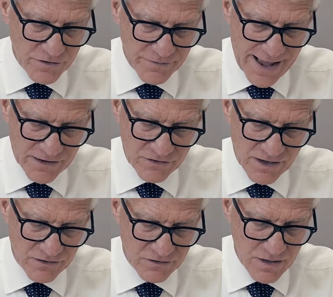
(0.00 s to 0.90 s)
of
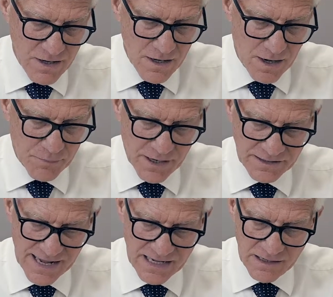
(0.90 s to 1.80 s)
access upon
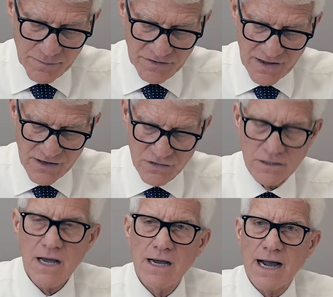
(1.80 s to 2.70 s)
taking possession.
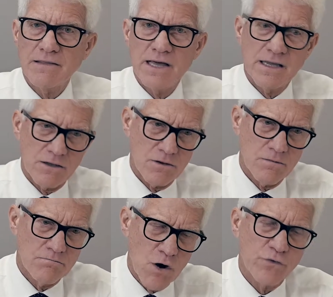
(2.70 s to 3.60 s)
I think
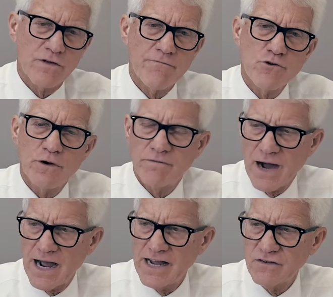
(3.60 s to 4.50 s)
most of you
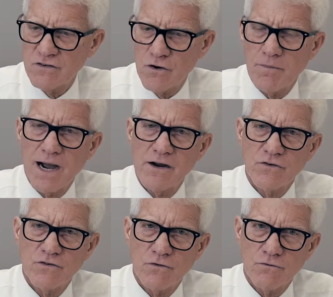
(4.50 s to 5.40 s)
advise your
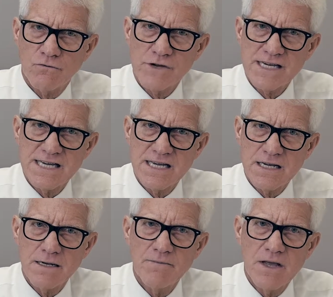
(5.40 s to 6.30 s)
buyers to
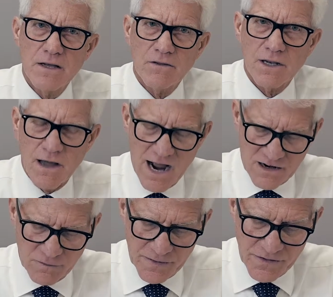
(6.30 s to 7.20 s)
rekey the
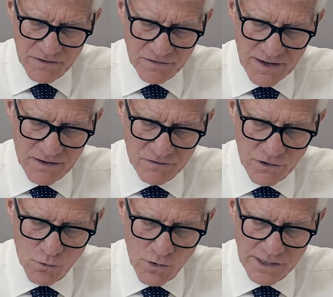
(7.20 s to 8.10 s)
locks, but this says
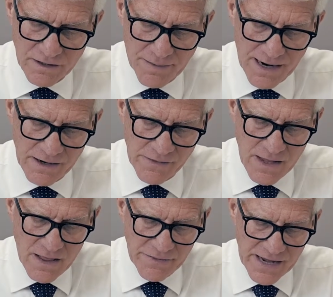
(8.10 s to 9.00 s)
they're wanting the buyer,
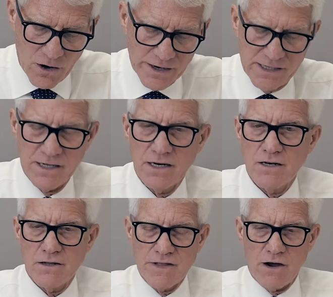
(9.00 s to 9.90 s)
they ought
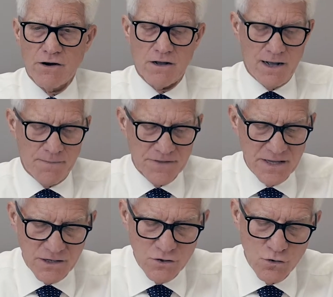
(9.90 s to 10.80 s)
to
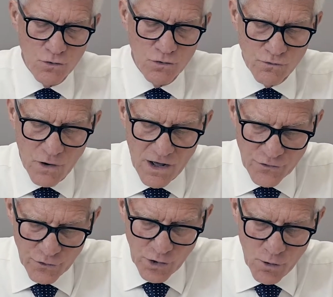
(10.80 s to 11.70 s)
get new
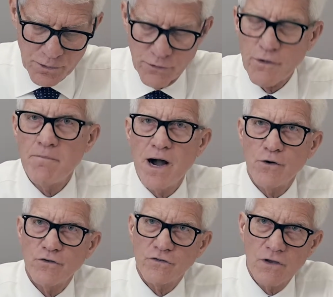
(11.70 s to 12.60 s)
garage door opener
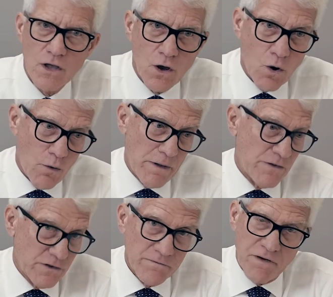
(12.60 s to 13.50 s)
remotes.
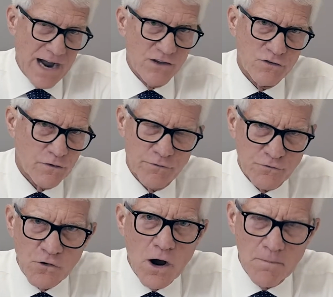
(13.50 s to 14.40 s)
It's advice
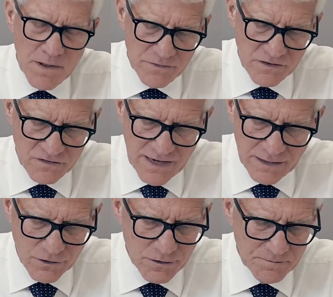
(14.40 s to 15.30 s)
from the
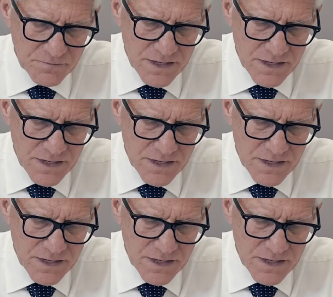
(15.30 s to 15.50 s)
seller.